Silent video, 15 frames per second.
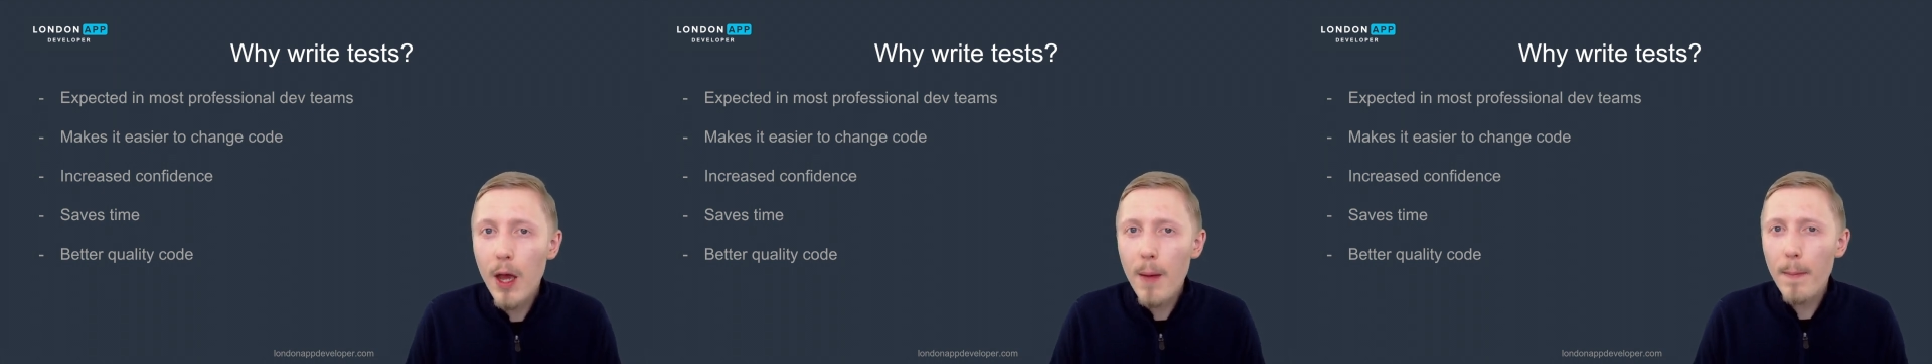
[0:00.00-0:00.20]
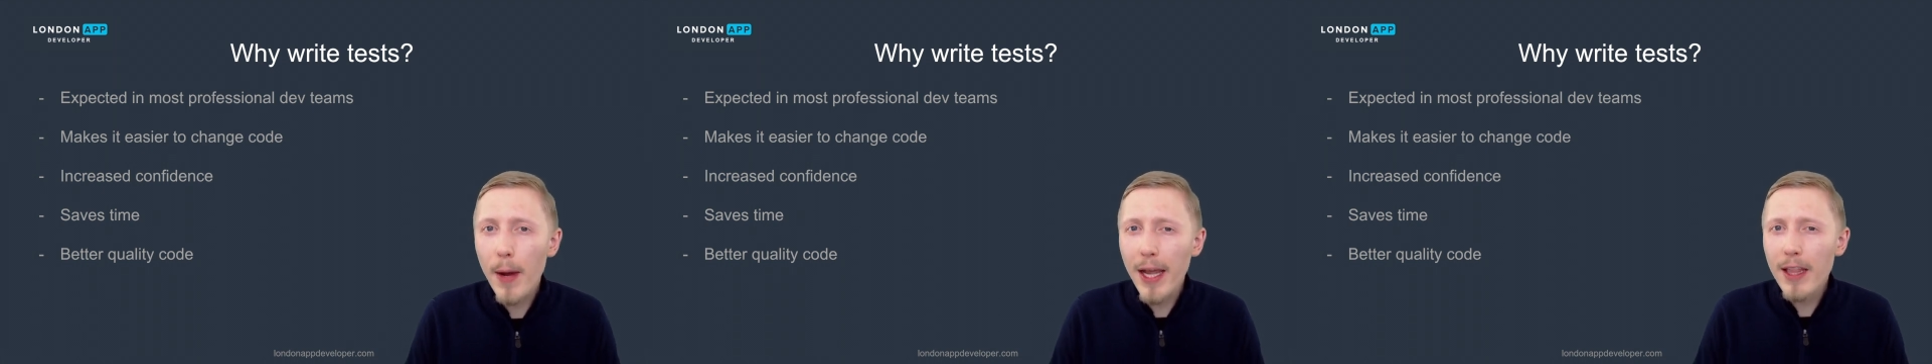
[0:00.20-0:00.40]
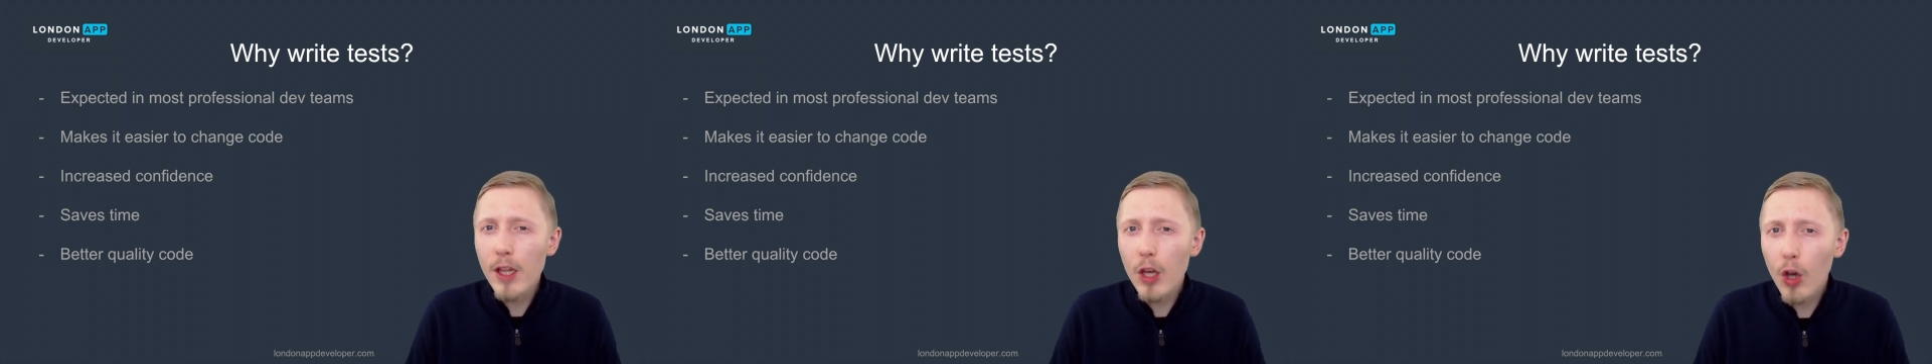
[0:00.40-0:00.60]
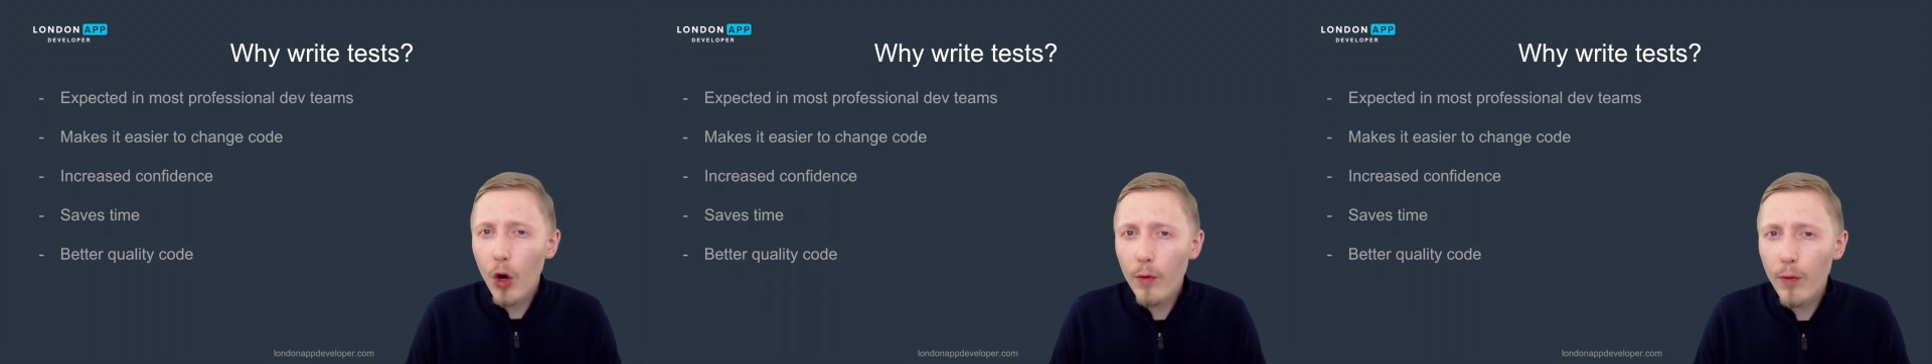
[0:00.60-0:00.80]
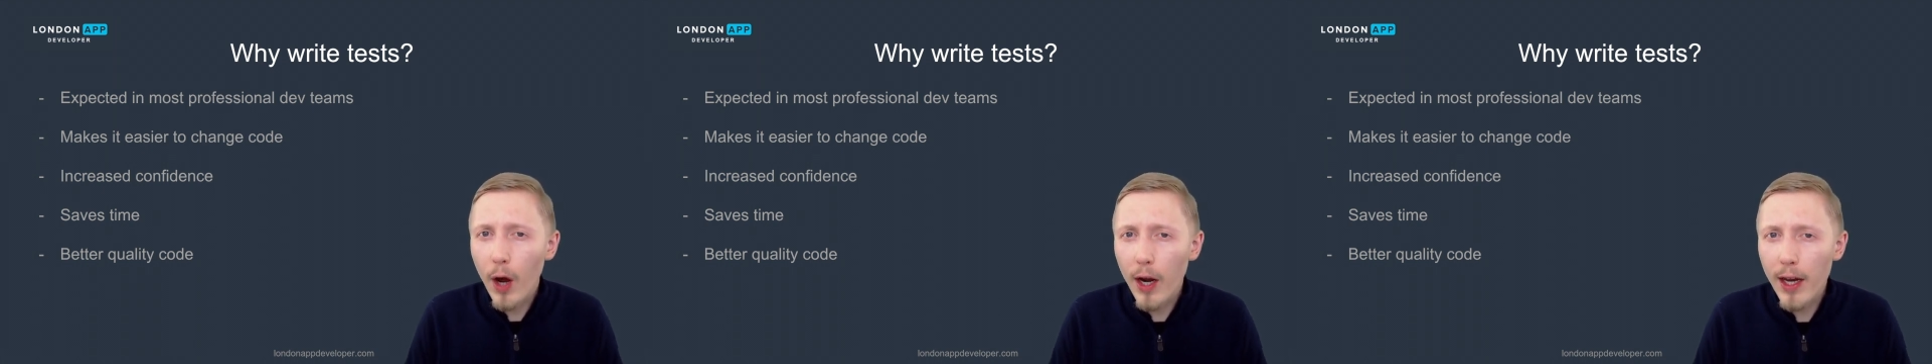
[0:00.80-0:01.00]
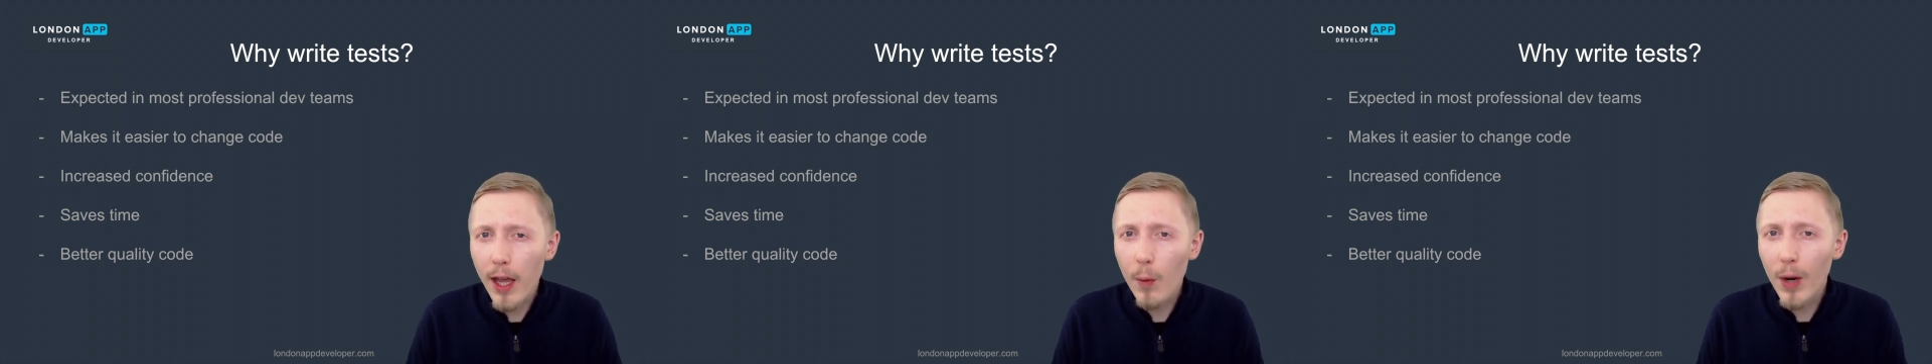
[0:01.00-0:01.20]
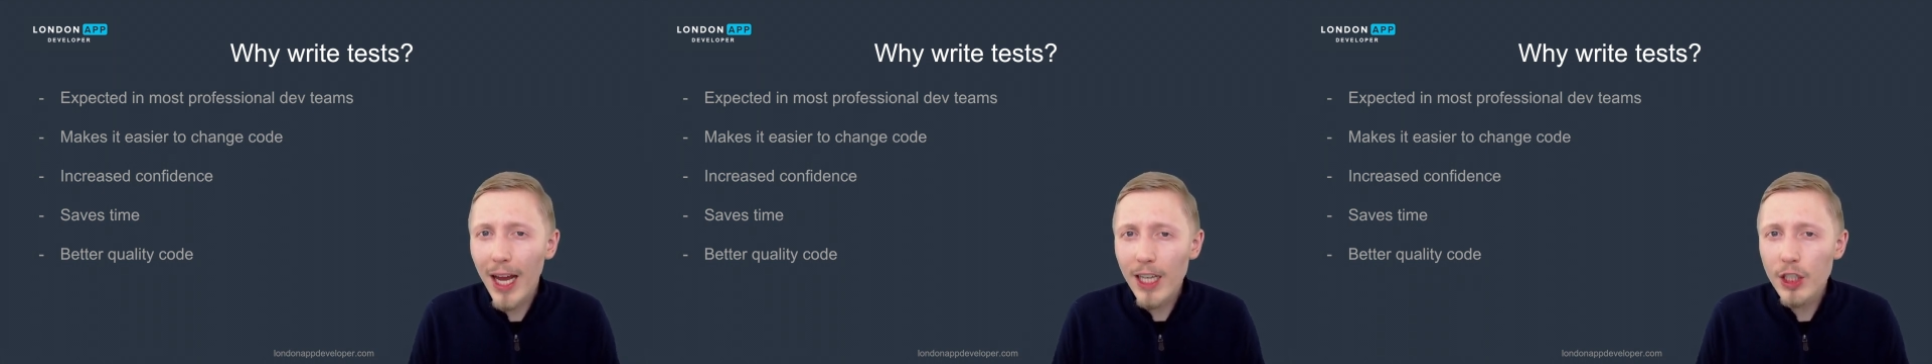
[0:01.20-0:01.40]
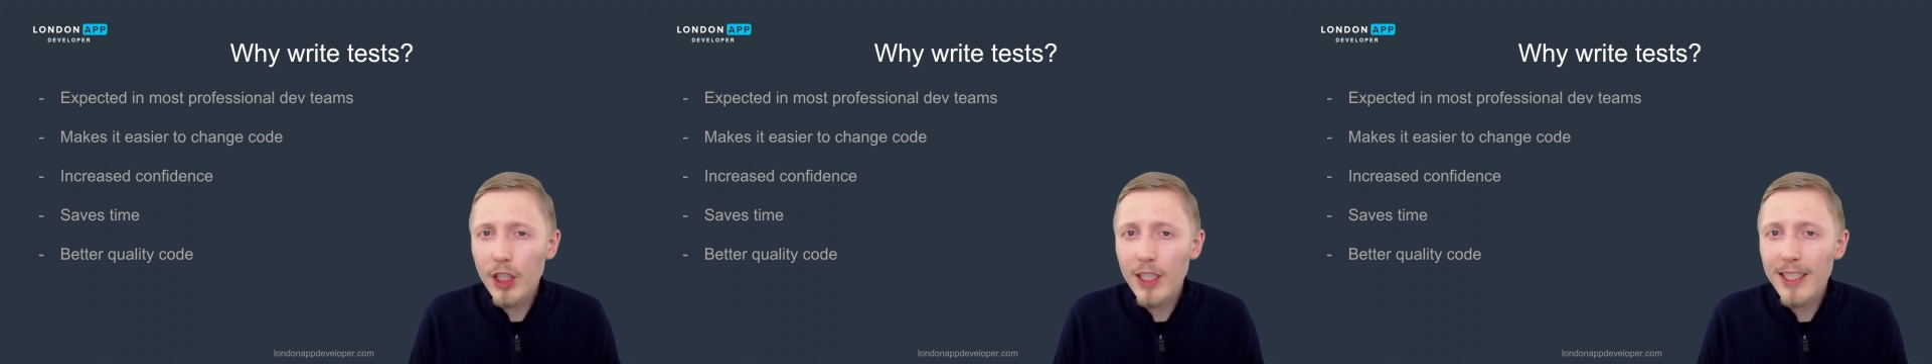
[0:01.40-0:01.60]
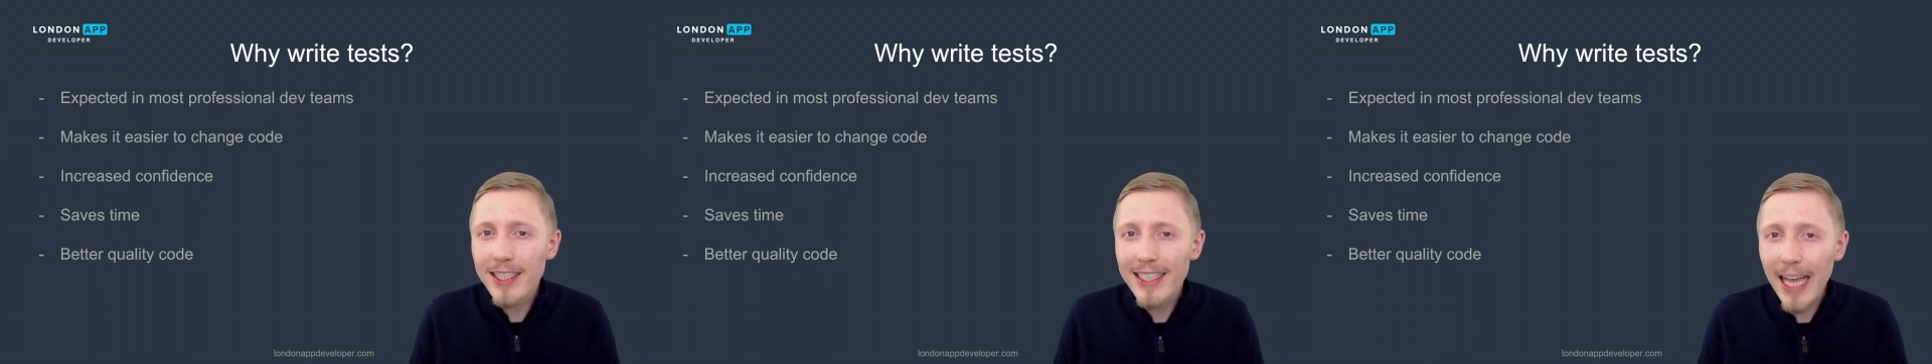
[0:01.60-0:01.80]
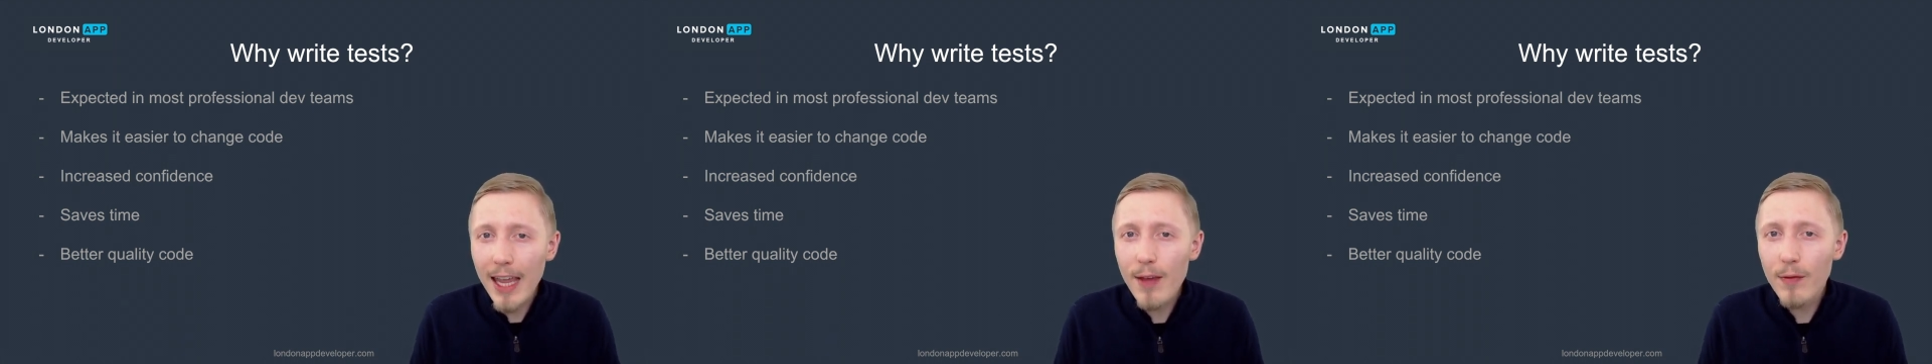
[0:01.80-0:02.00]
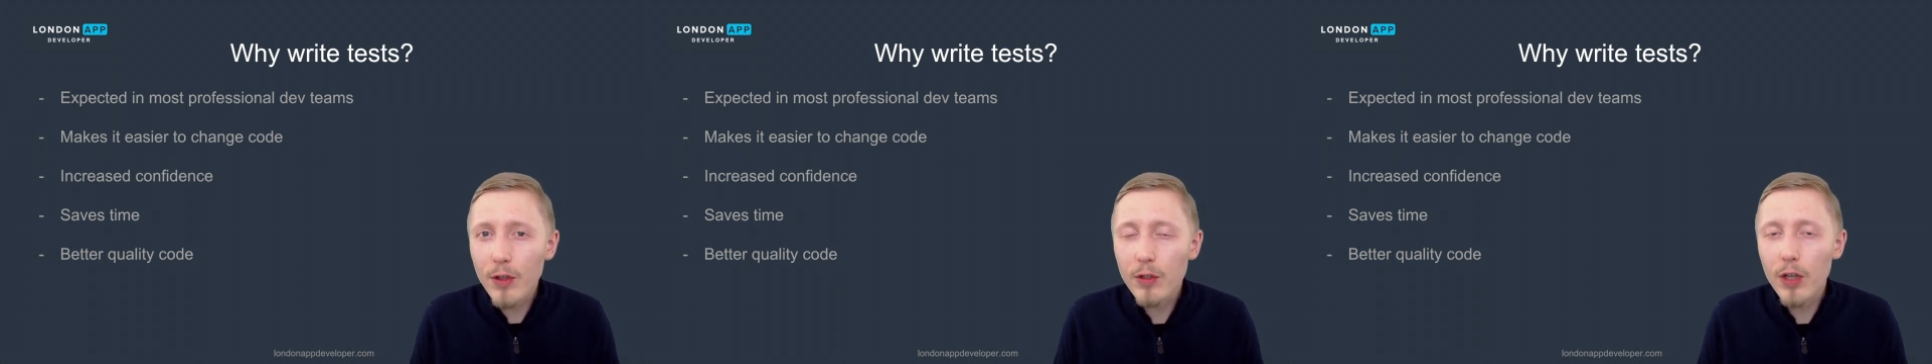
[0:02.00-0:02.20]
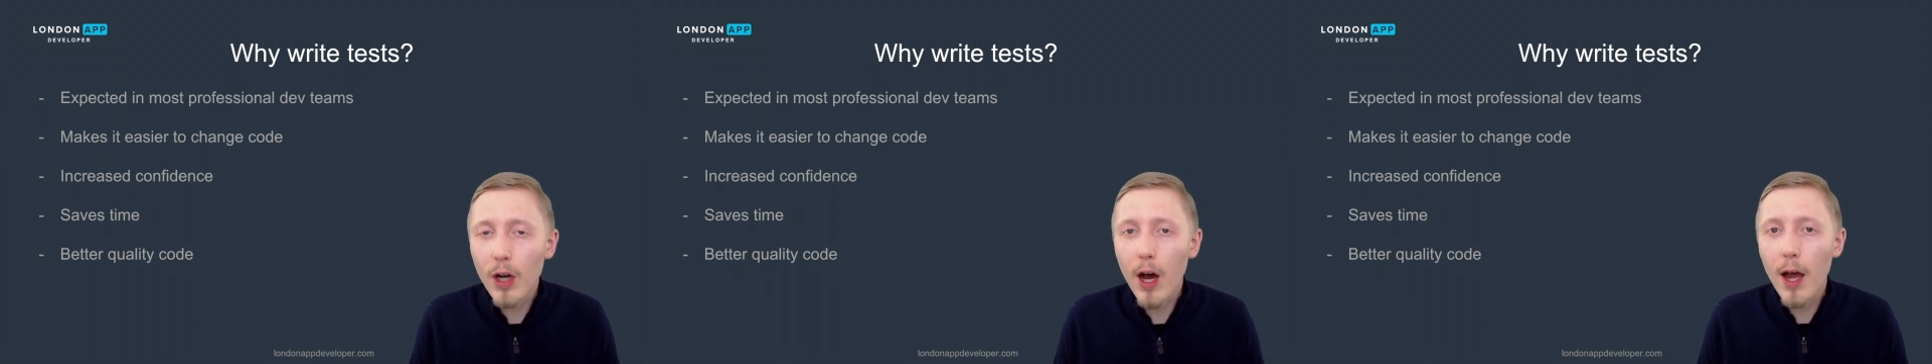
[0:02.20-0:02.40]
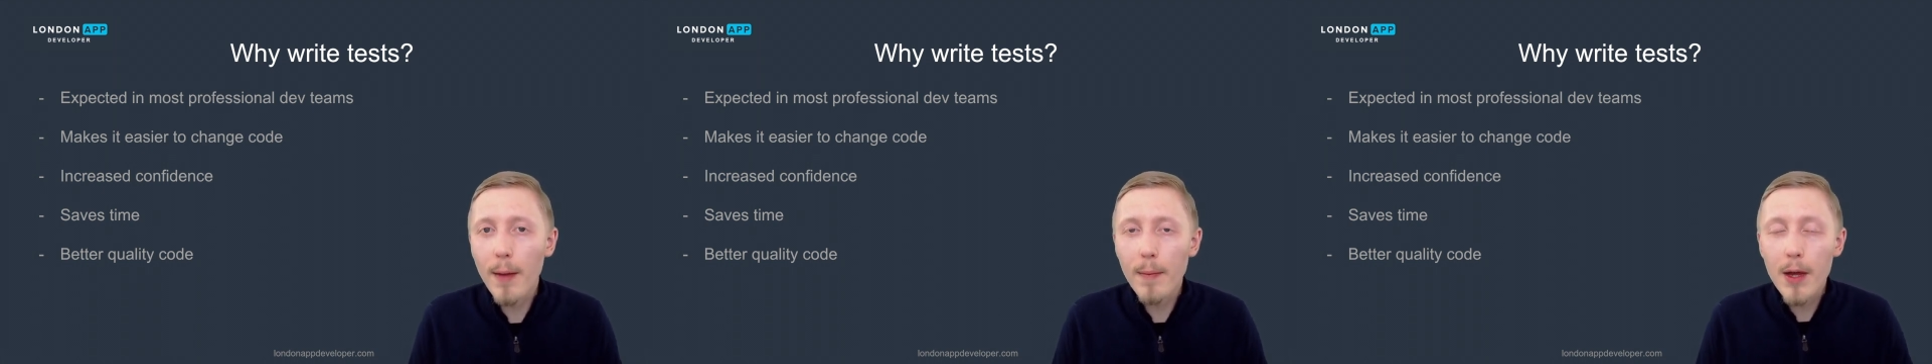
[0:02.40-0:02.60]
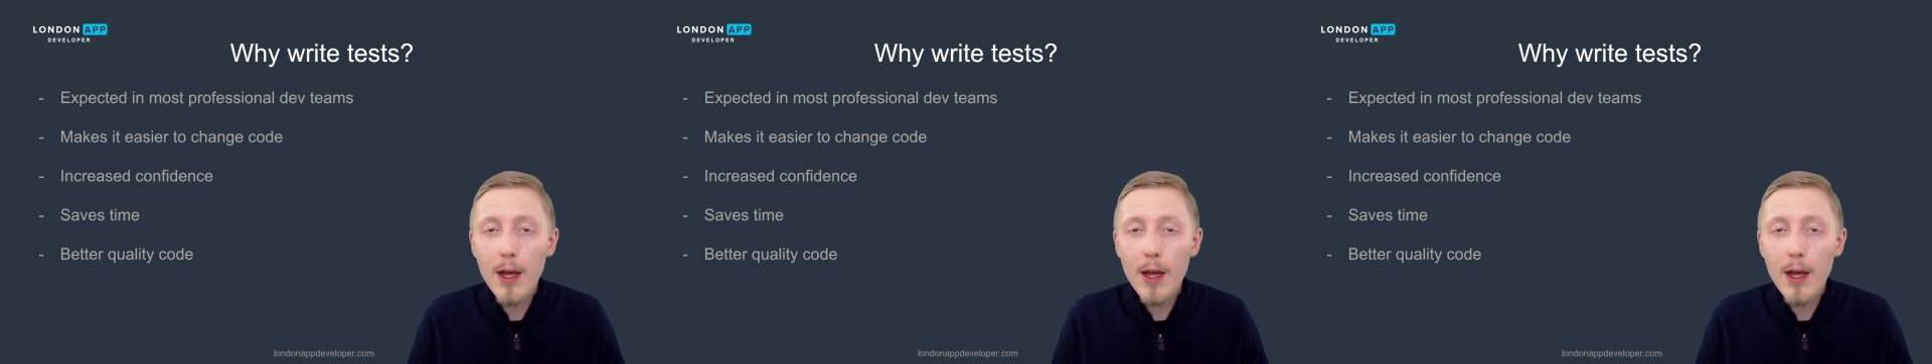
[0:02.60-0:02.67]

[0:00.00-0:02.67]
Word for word: but in the long run, it will actually save you time